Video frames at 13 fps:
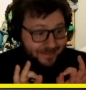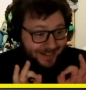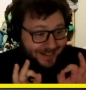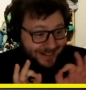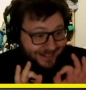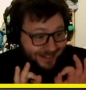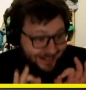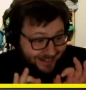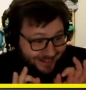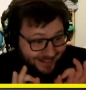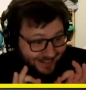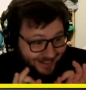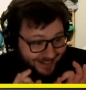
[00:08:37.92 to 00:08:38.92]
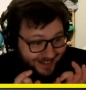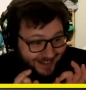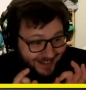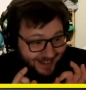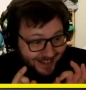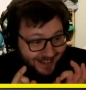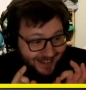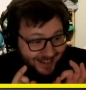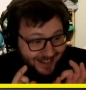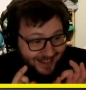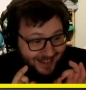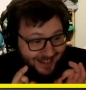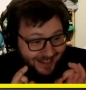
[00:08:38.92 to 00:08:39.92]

Nothing is said.